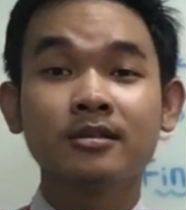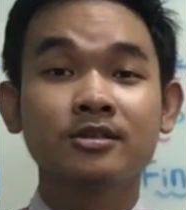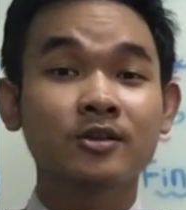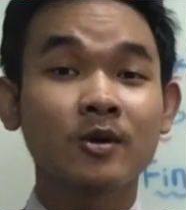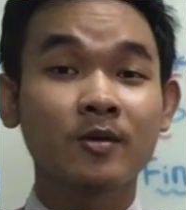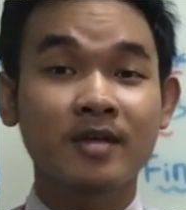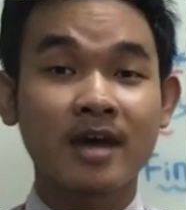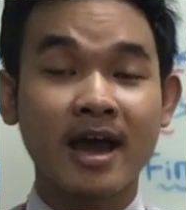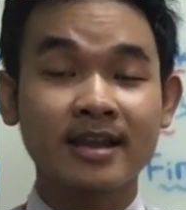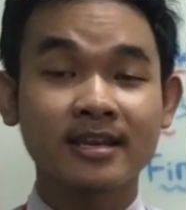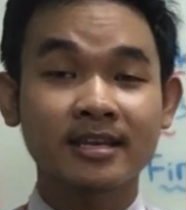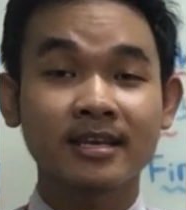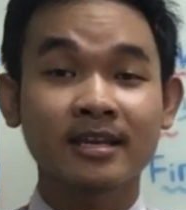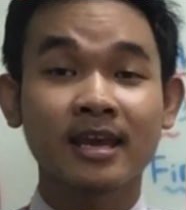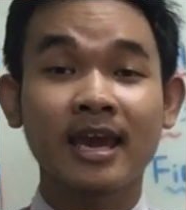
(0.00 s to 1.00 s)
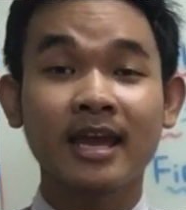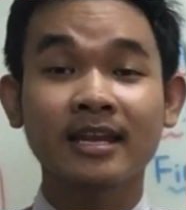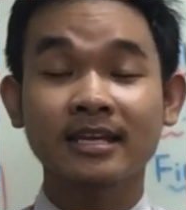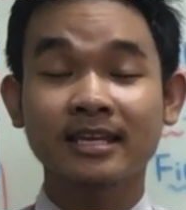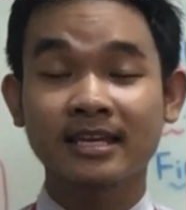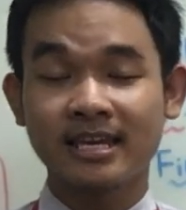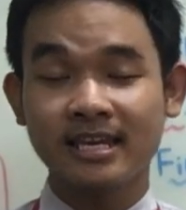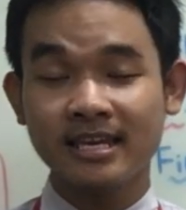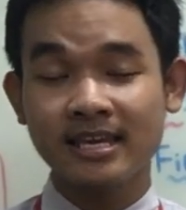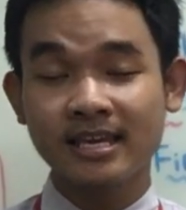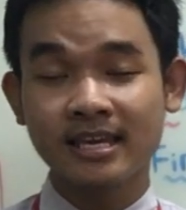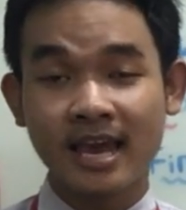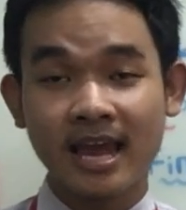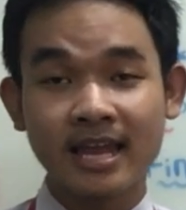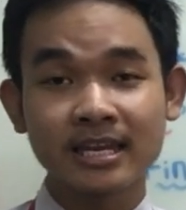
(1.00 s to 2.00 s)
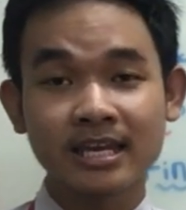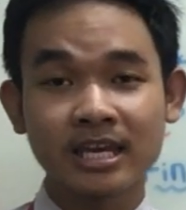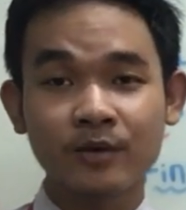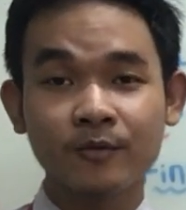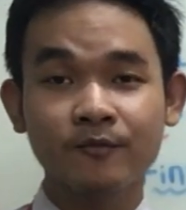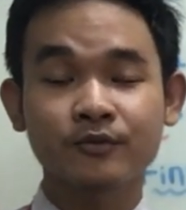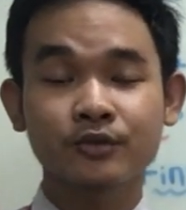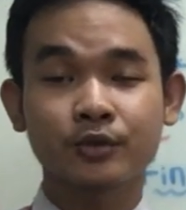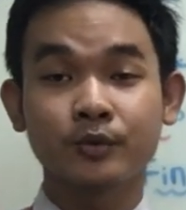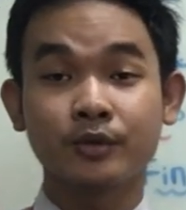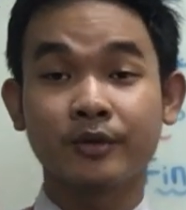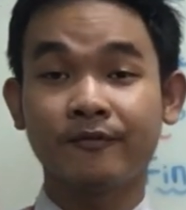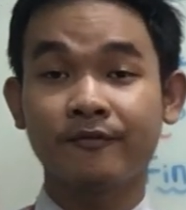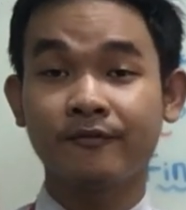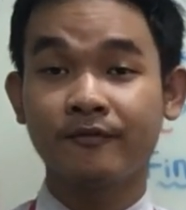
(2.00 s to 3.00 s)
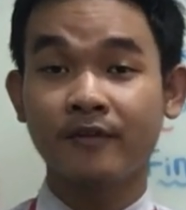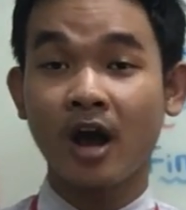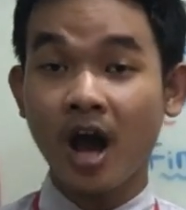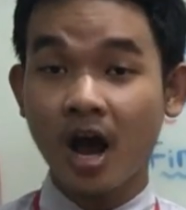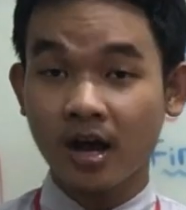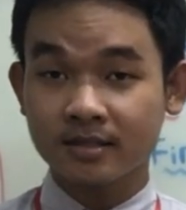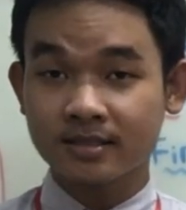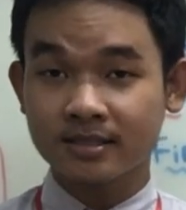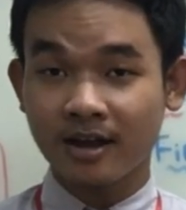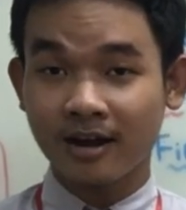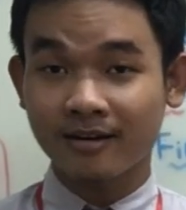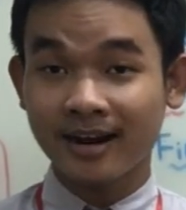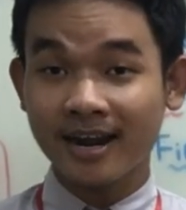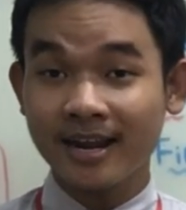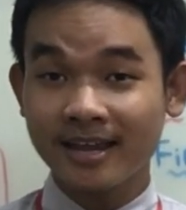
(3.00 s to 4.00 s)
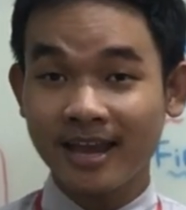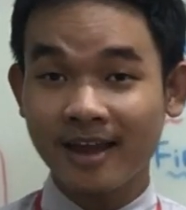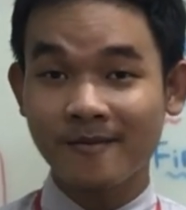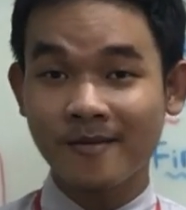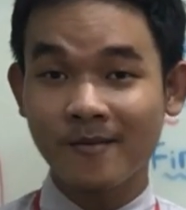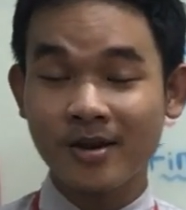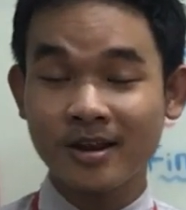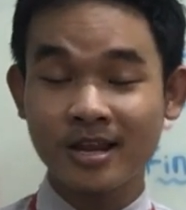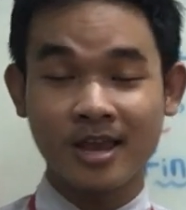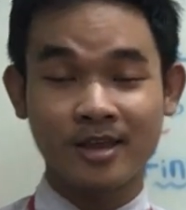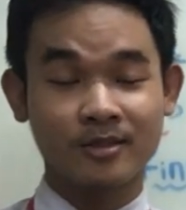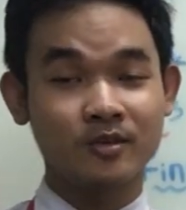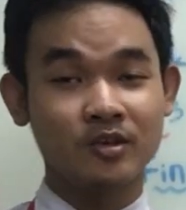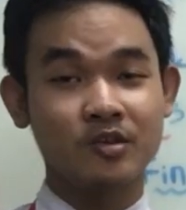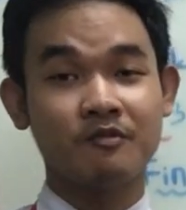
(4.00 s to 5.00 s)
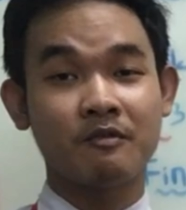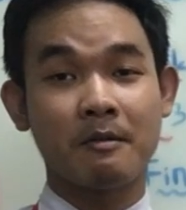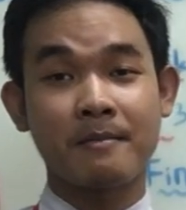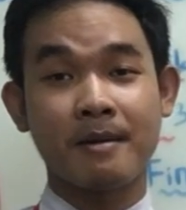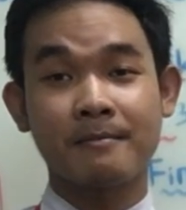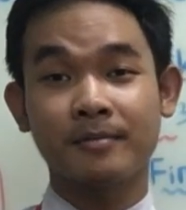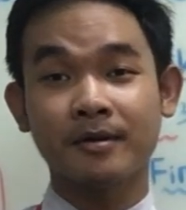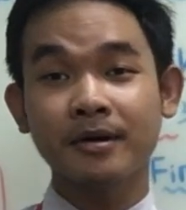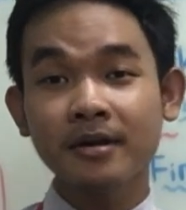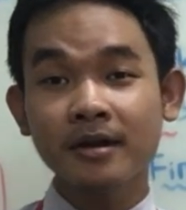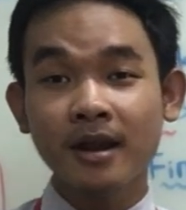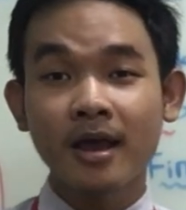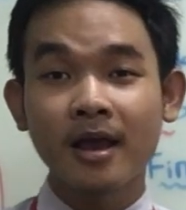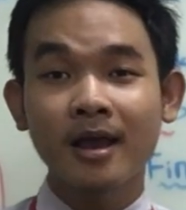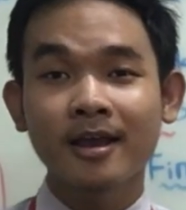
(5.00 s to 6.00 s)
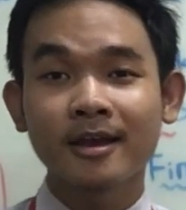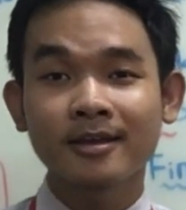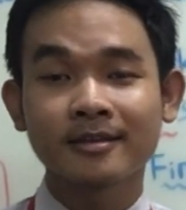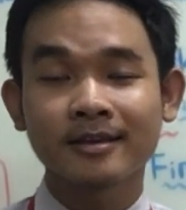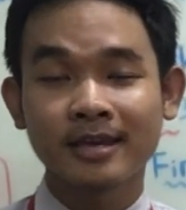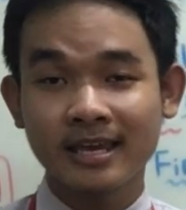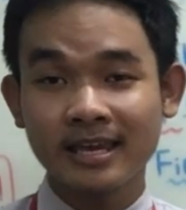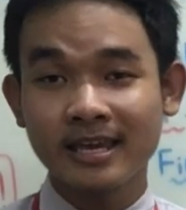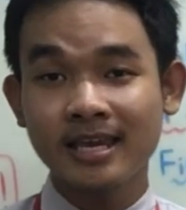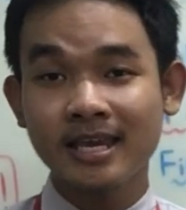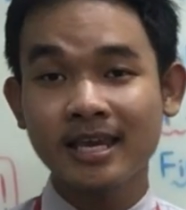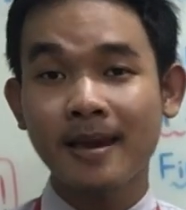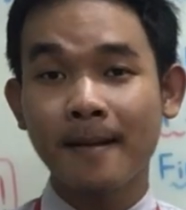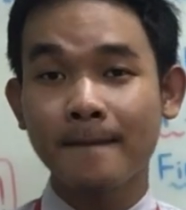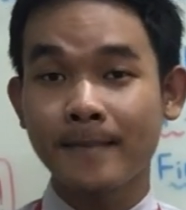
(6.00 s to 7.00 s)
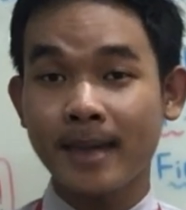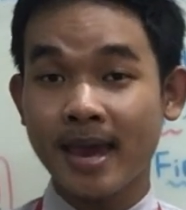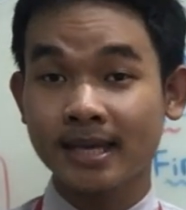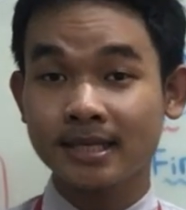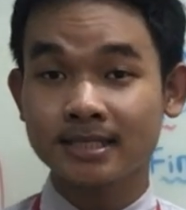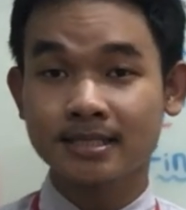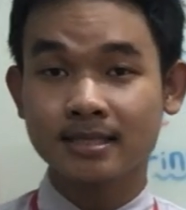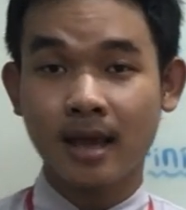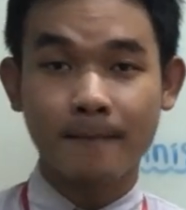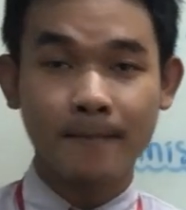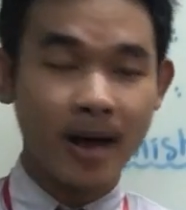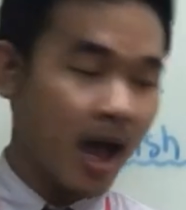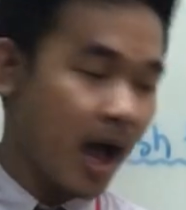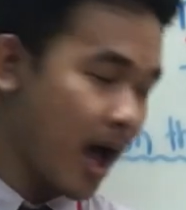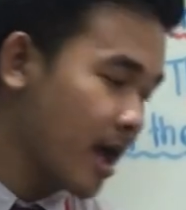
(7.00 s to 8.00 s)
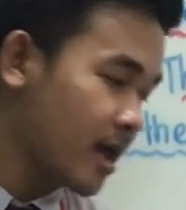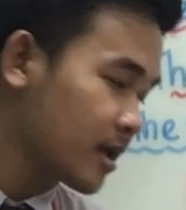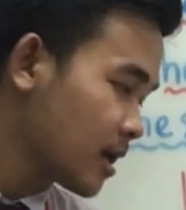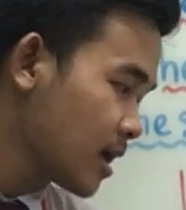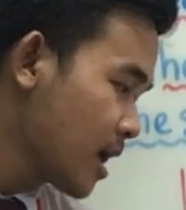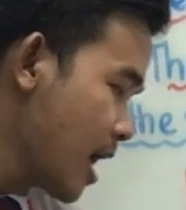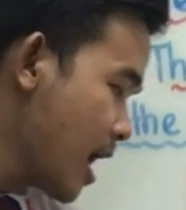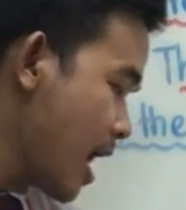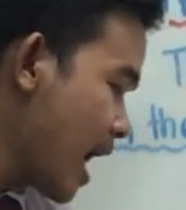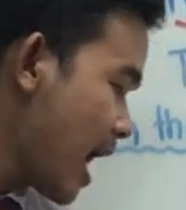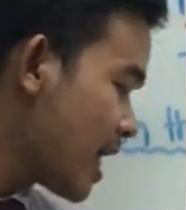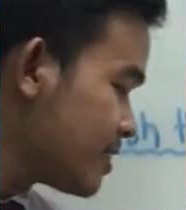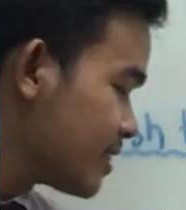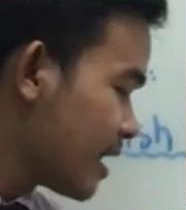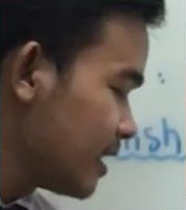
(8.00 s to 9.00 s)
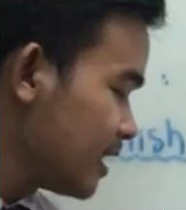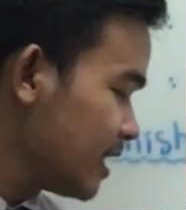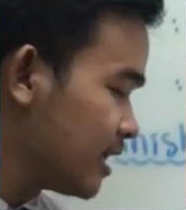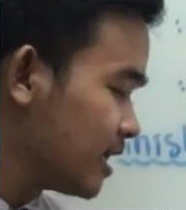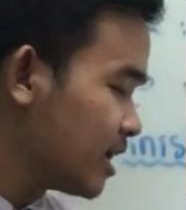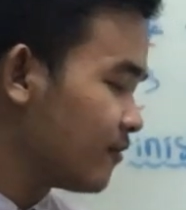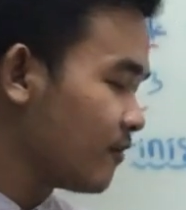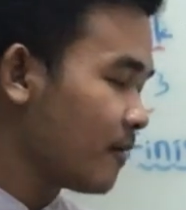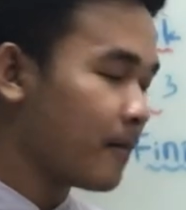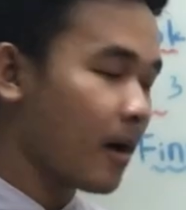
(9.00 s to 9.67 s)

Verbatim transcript: so that he can give to the ox. All right, everyone, do you remember? He makes a pie, and then he give a